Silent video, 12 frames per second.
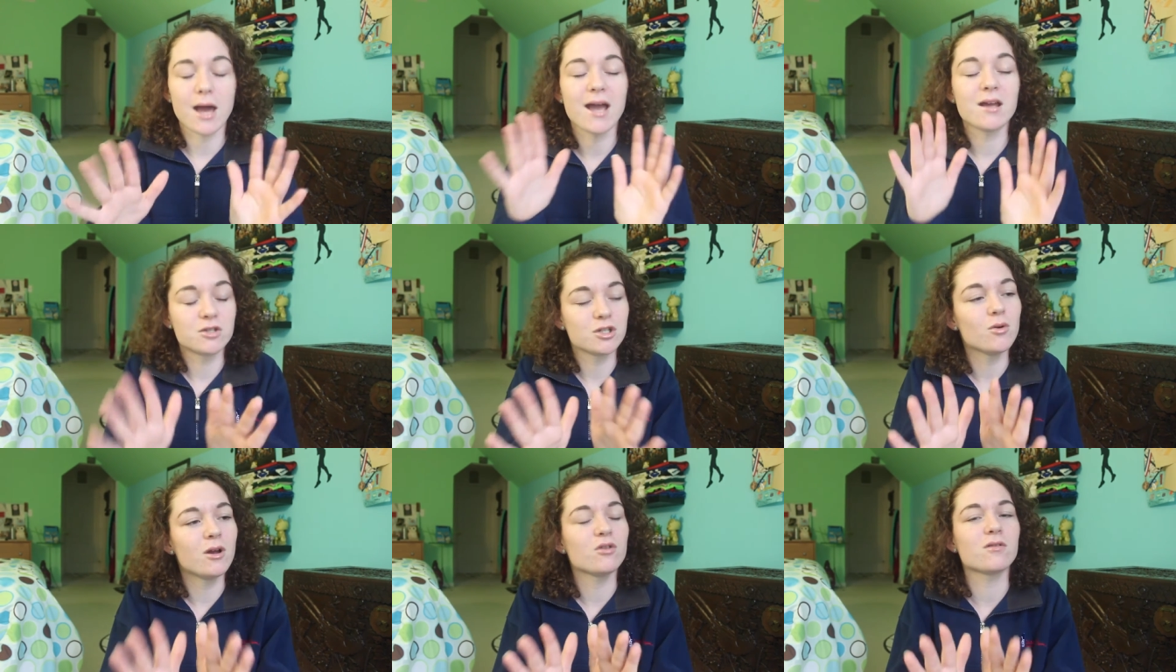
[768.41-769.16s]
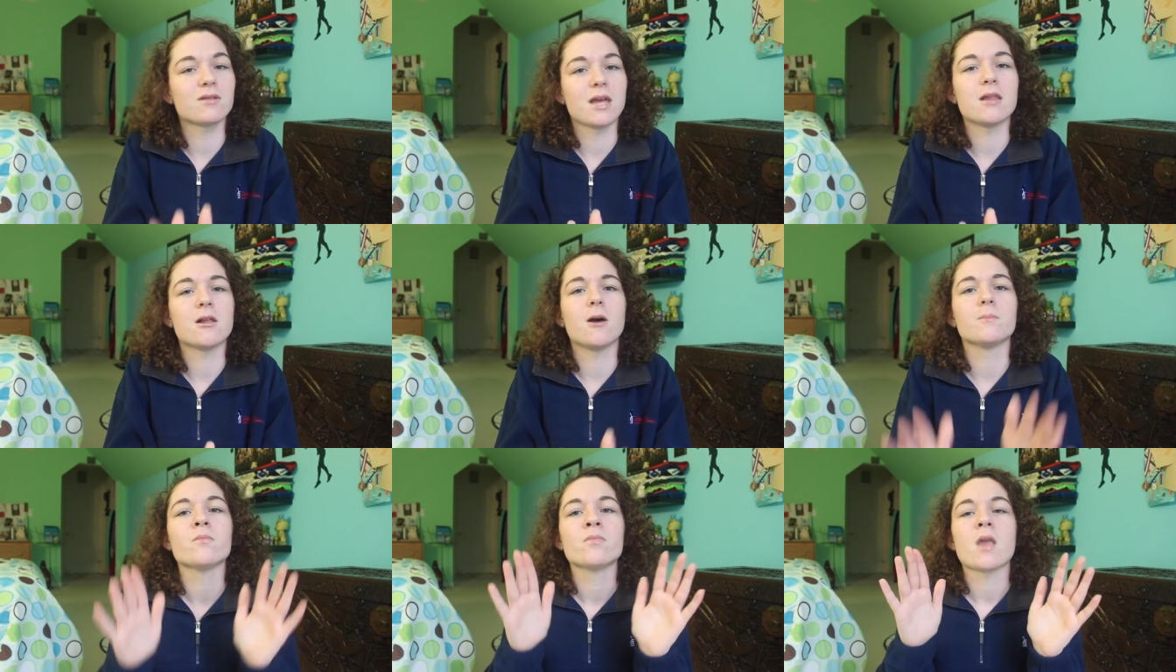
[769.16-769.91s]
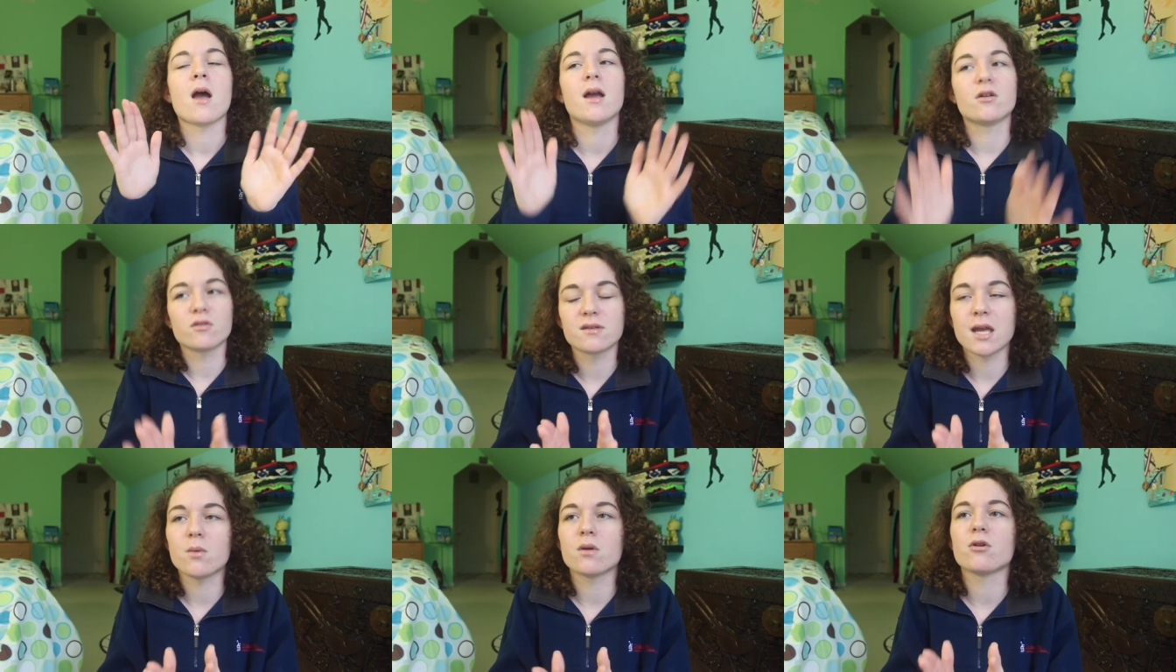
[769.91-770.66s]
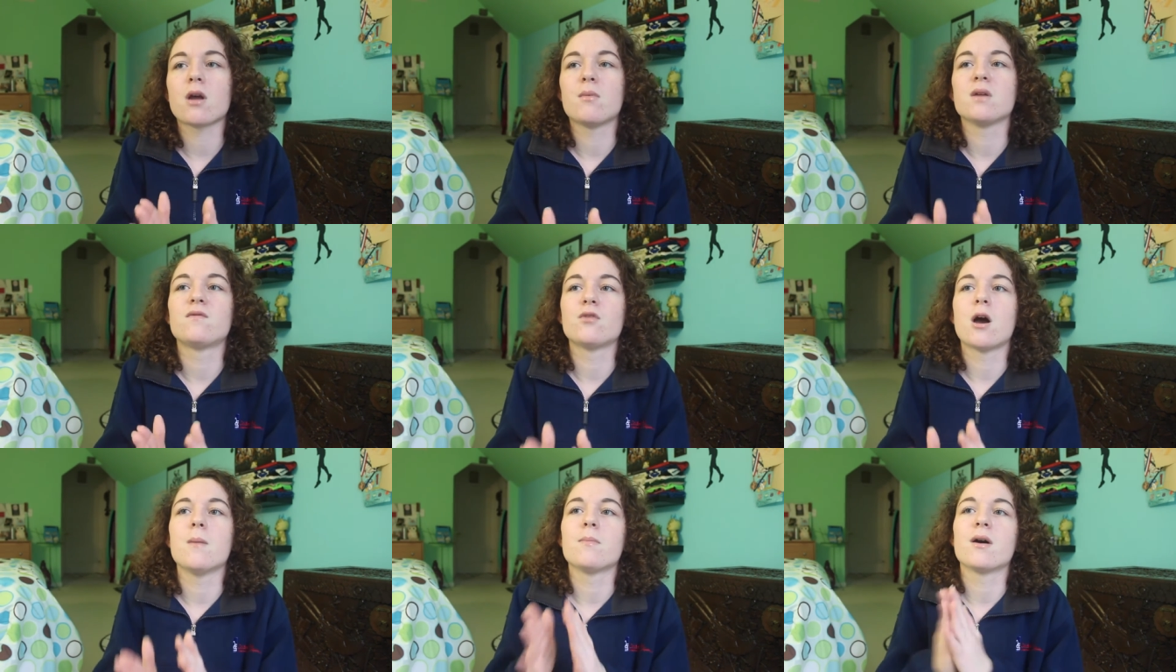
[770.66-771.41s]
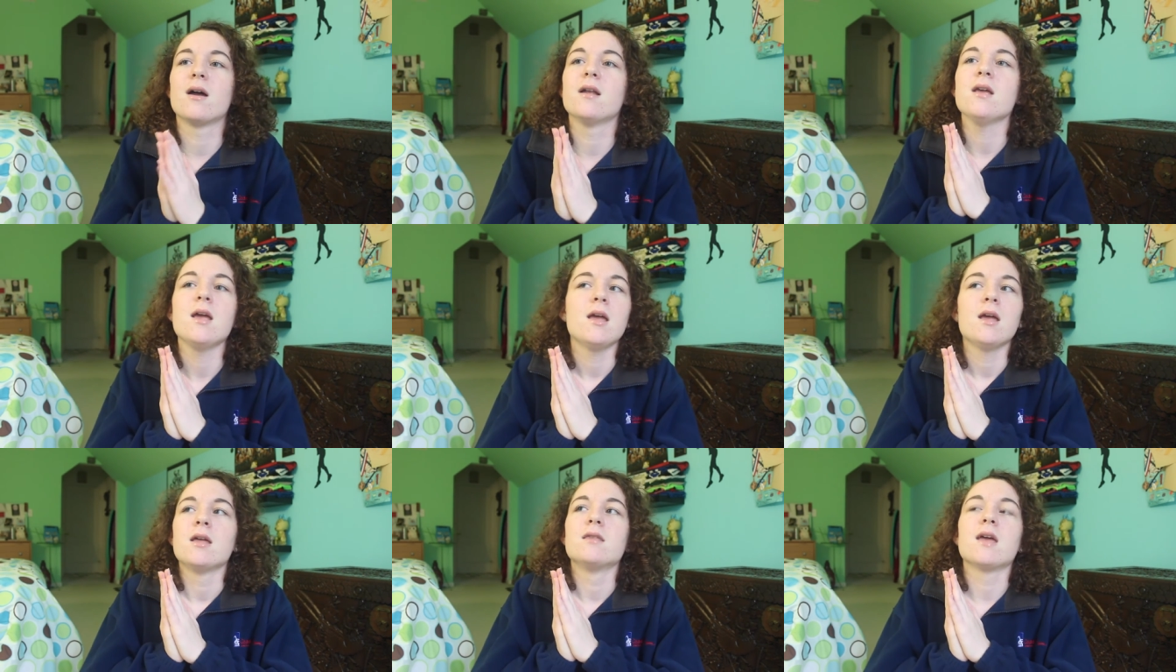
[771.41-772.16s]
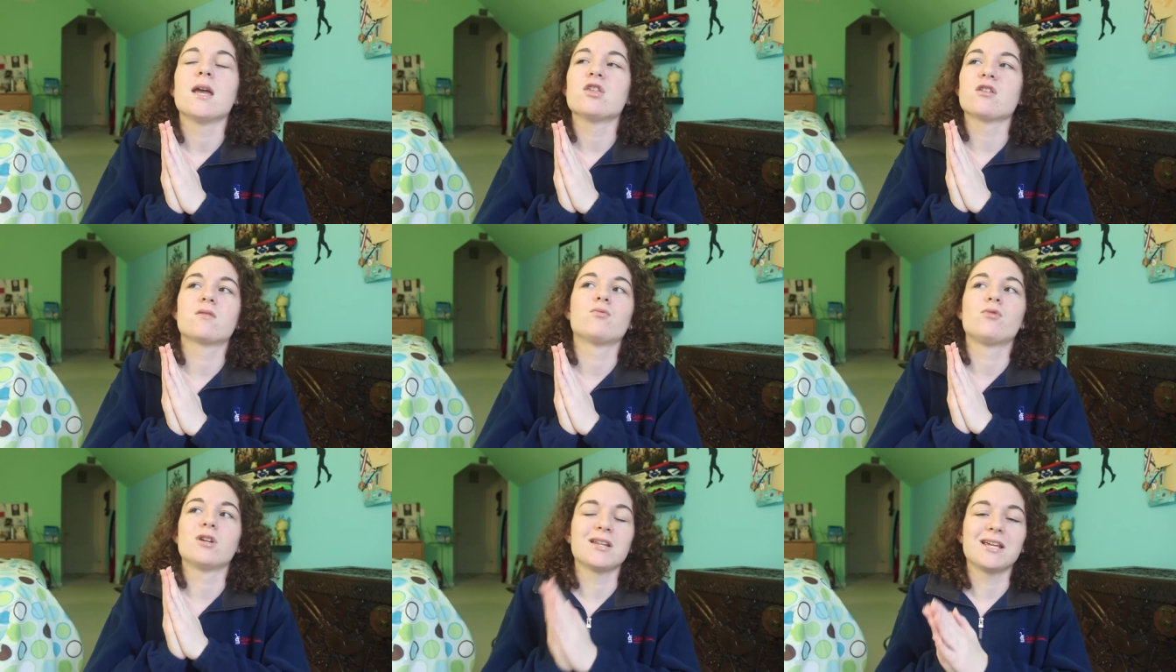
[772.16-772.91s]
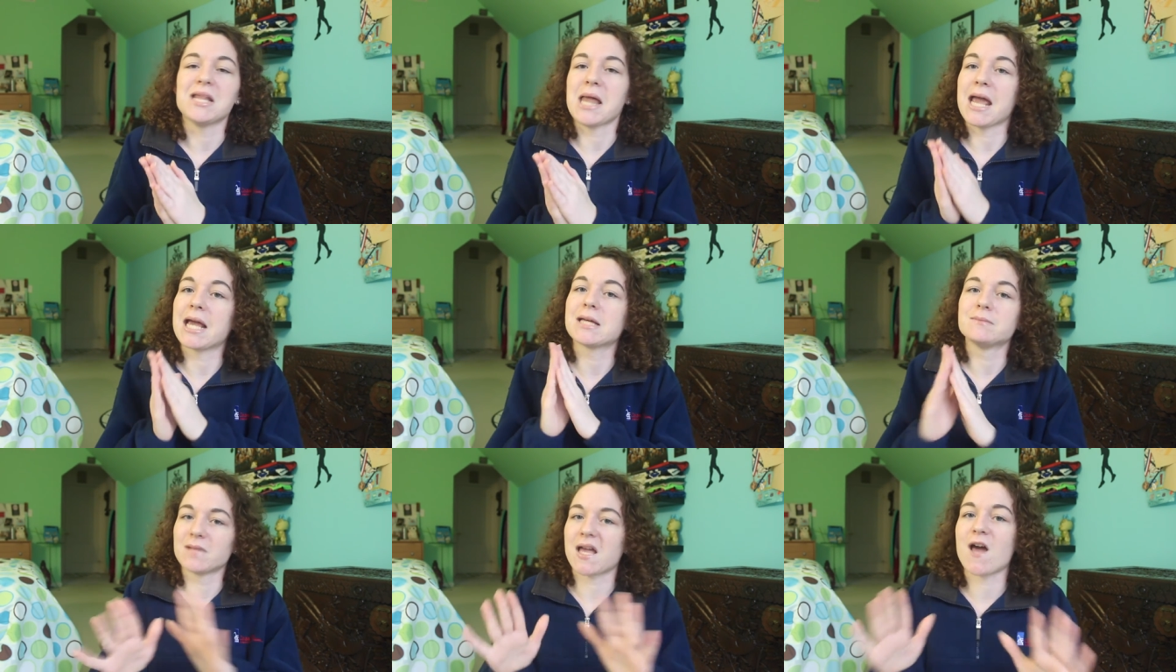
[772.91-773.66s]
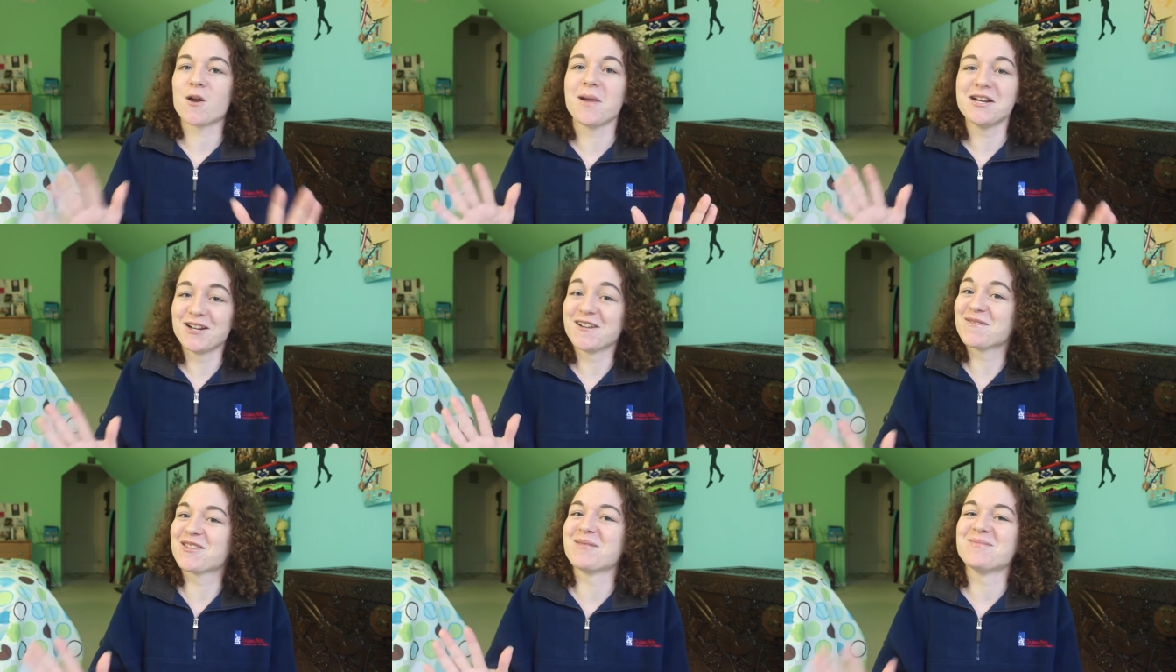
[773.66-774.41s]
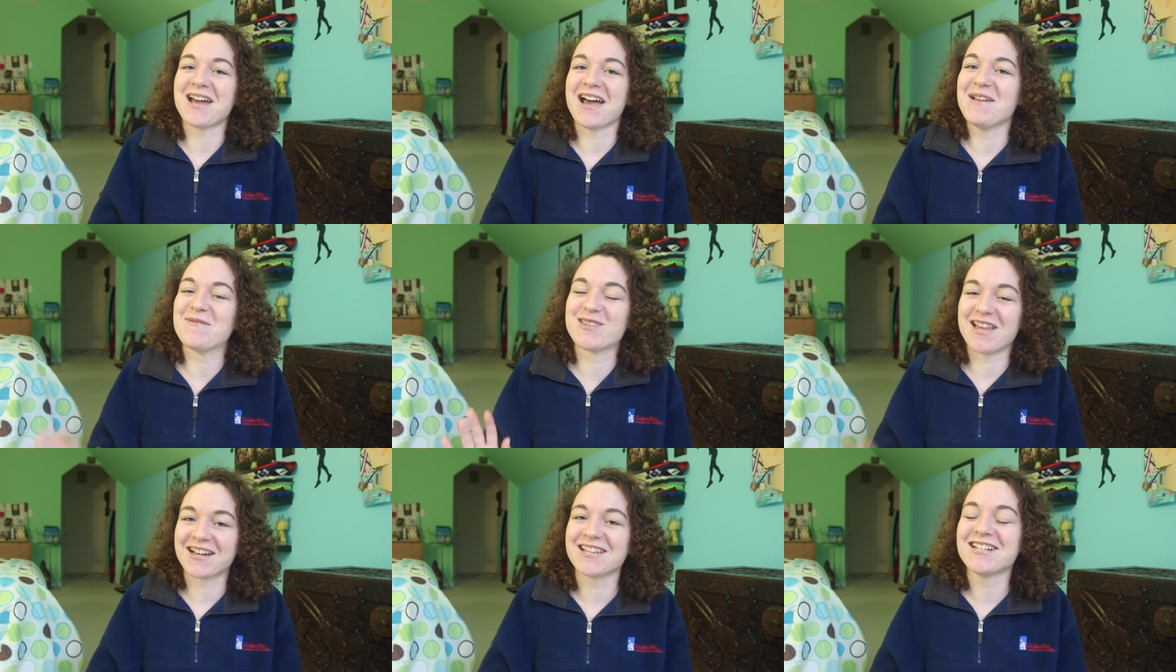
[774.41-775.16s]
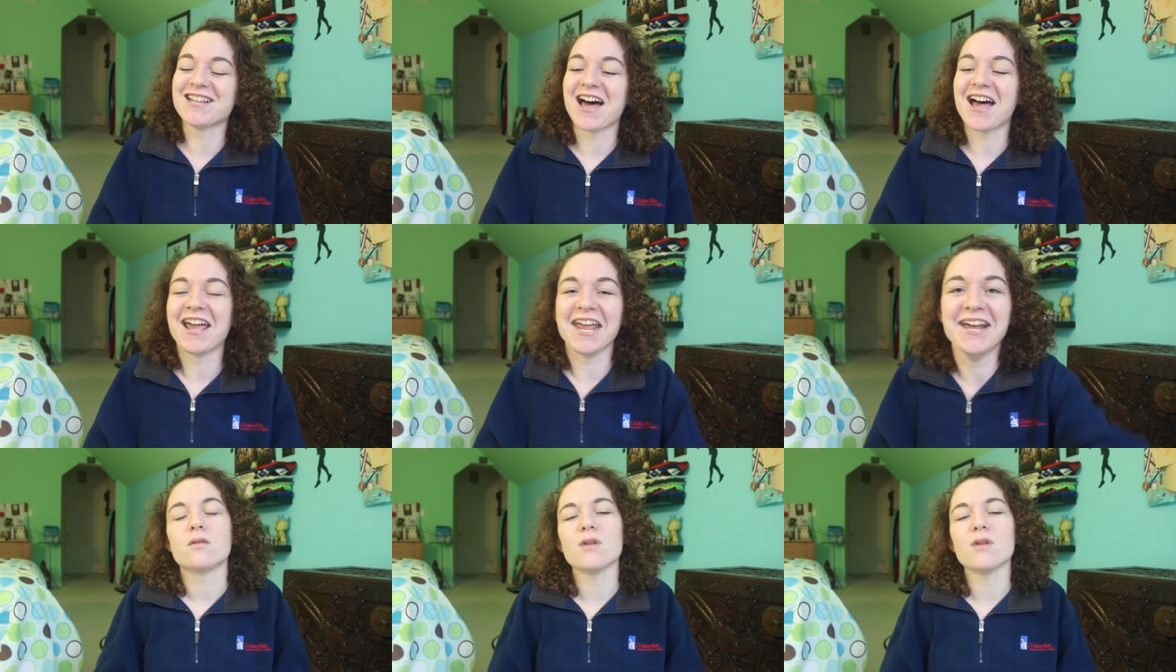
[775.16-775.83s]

I do understand them I understand where they're coming from but they just really like got on my nerves sometimes, not gonna lie.